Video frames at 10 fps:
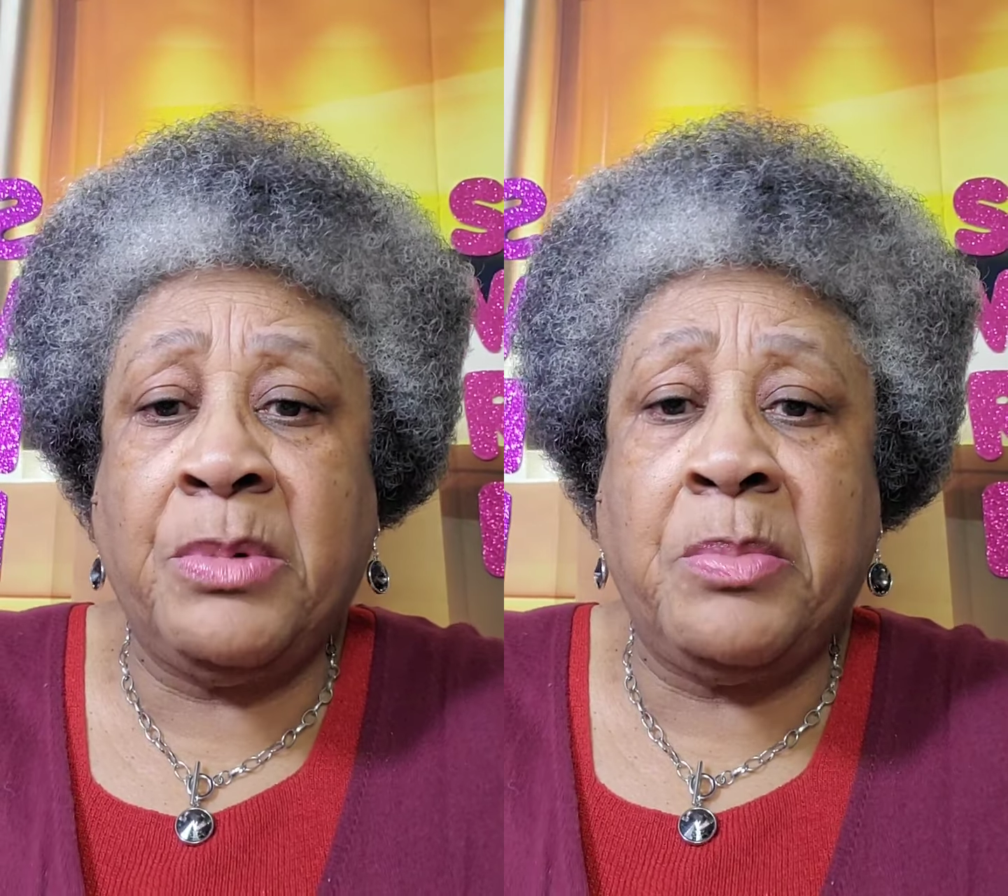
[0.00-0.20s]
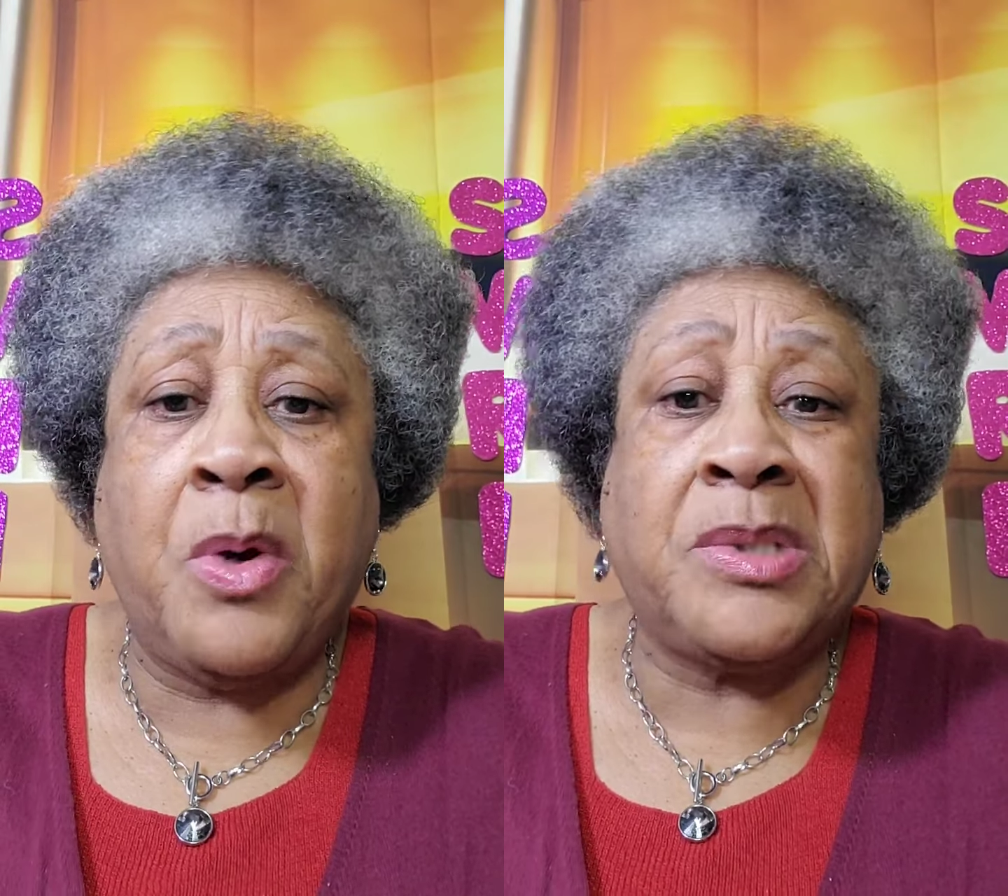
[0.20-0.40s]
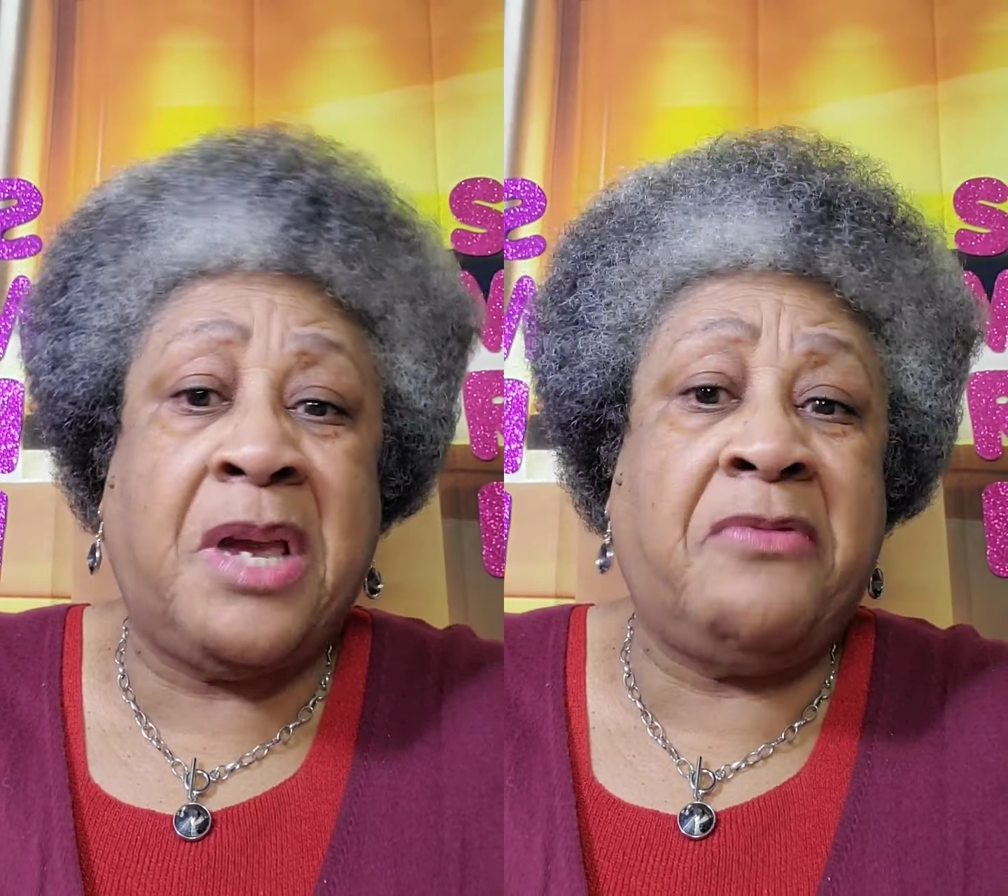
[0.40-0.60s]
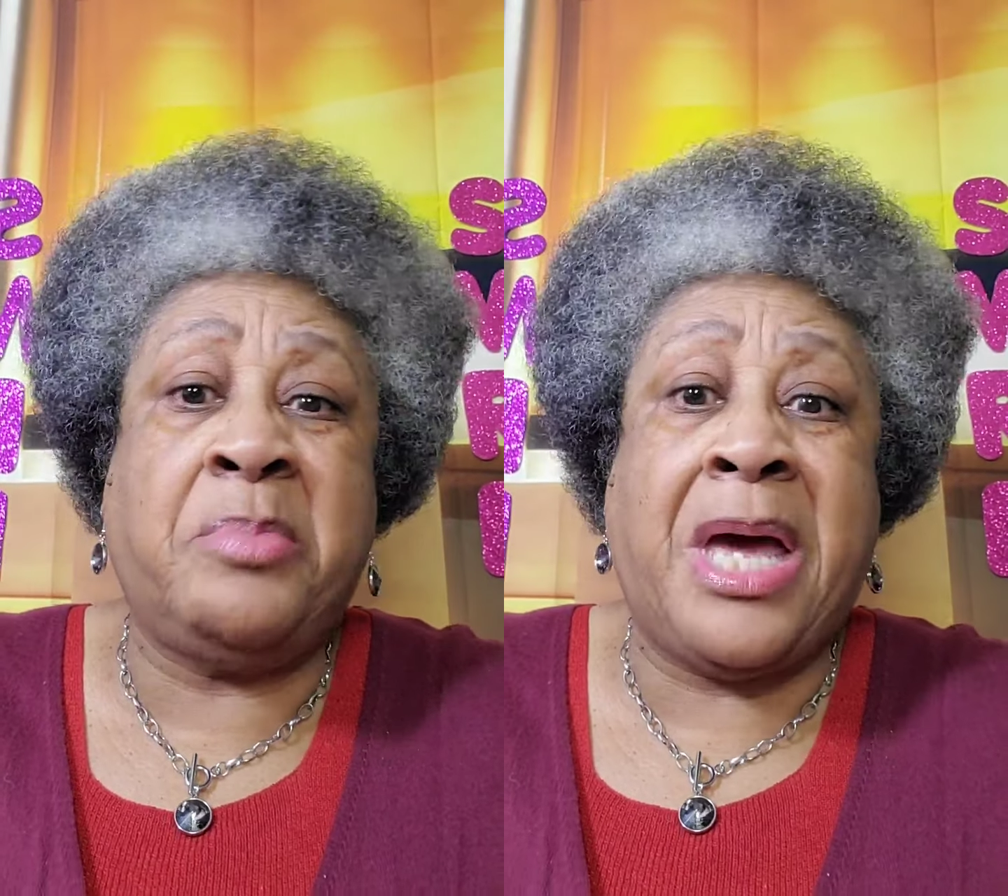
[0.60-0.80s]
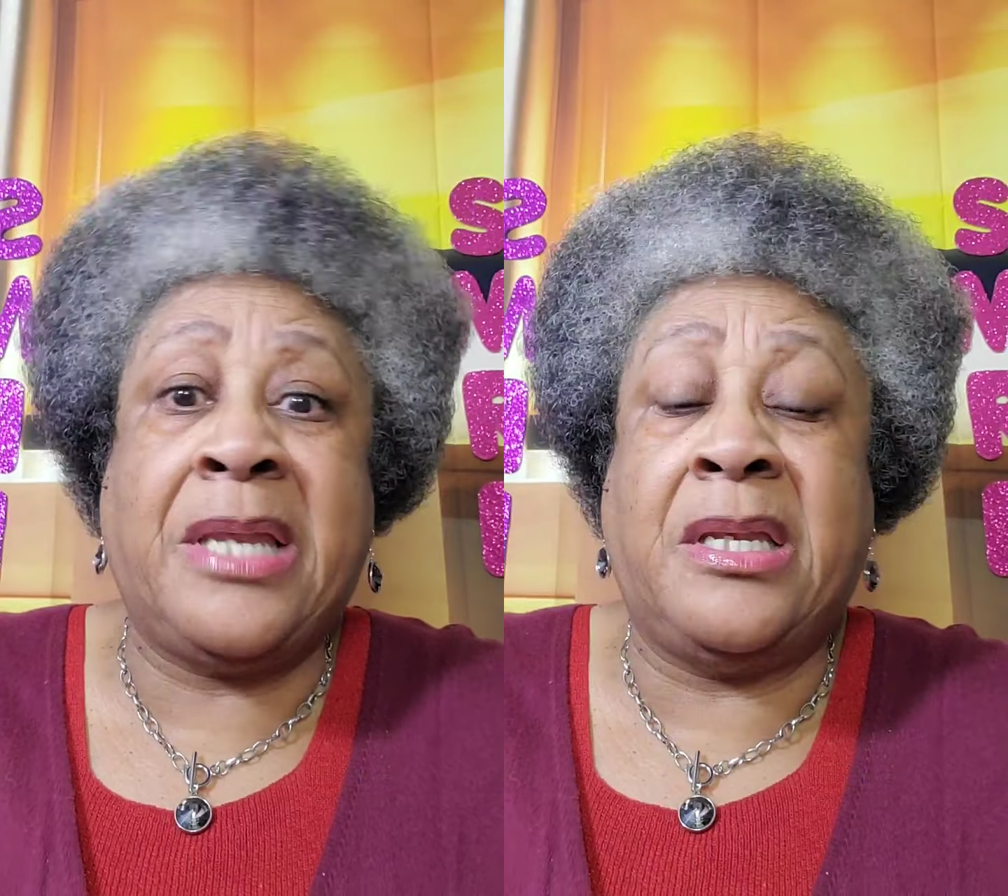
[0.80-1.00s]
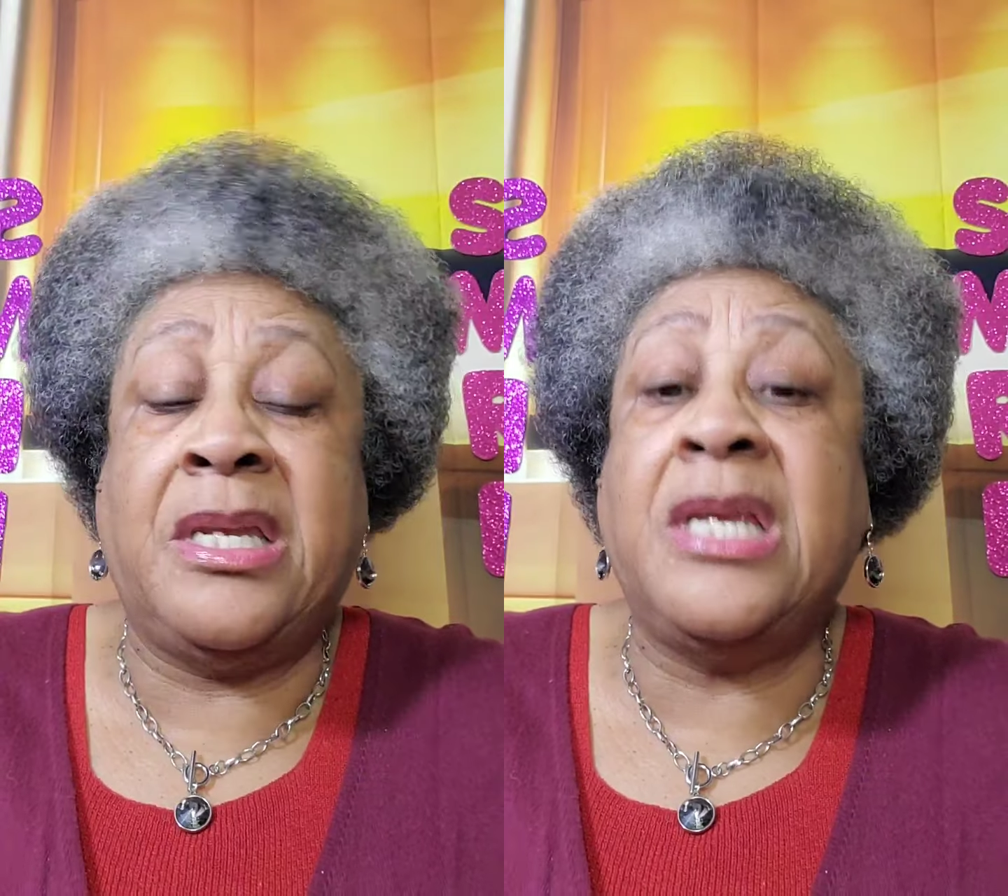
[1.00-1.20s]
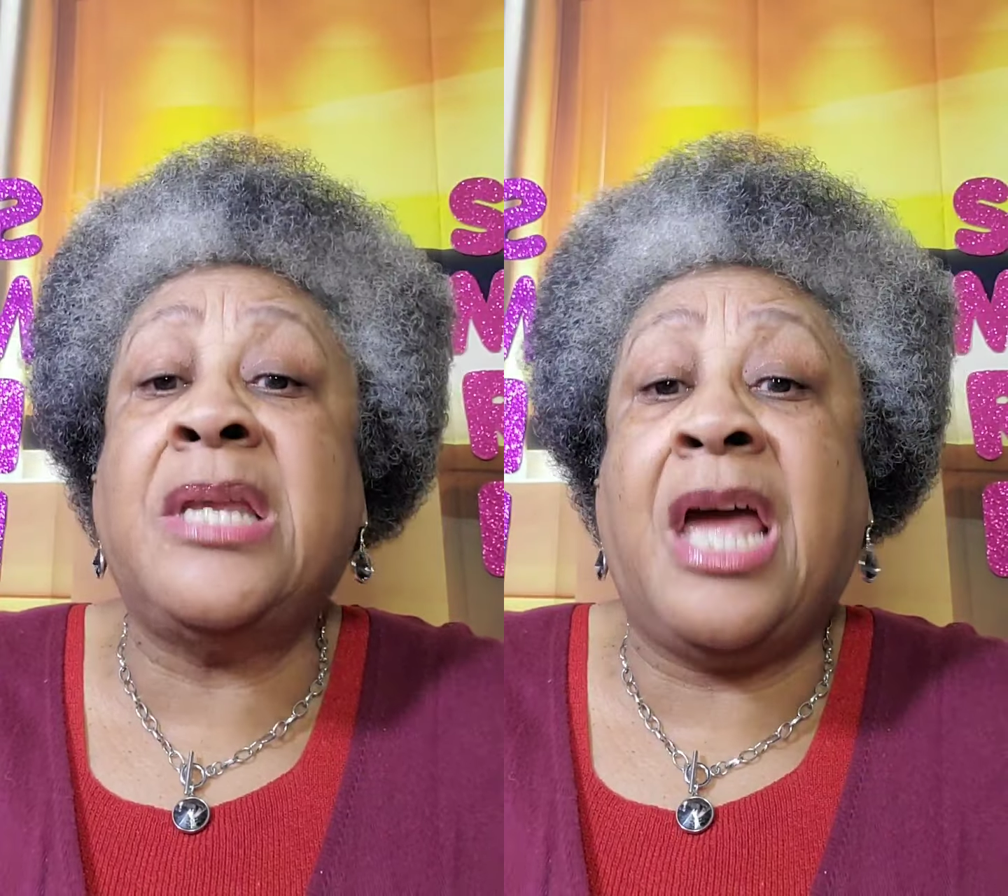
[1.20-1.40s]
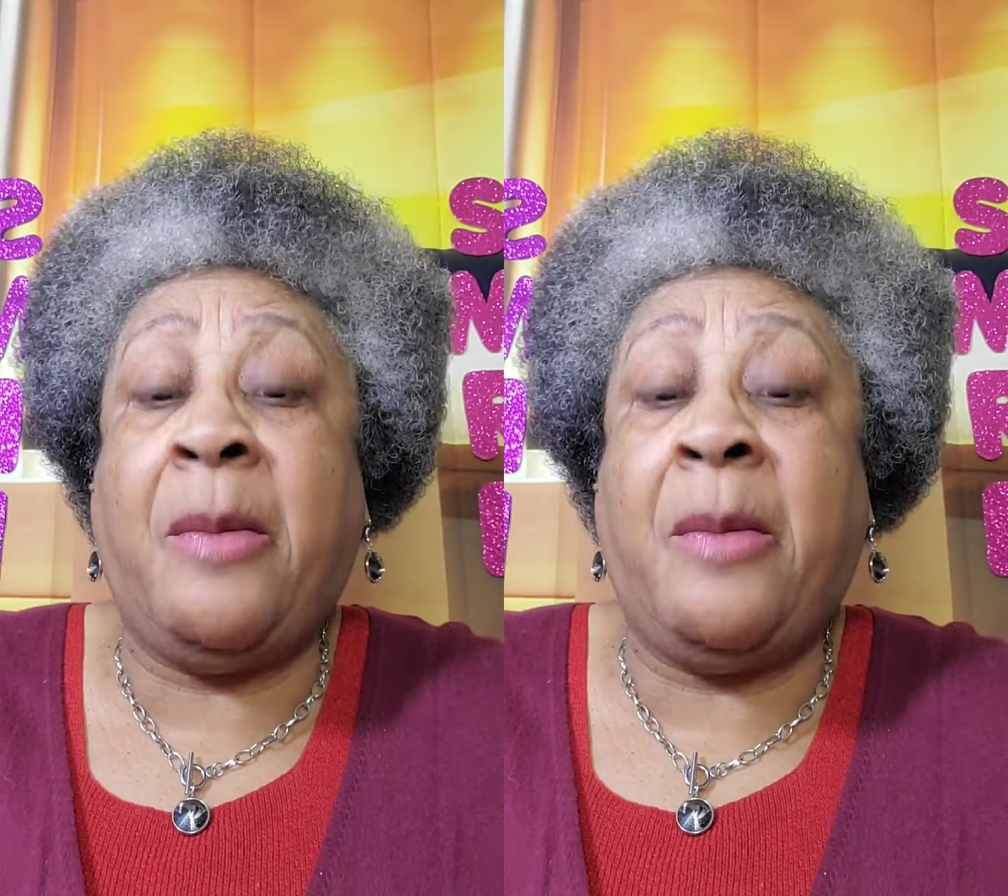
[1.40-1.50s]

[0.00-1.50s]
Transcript: but most everybody that need to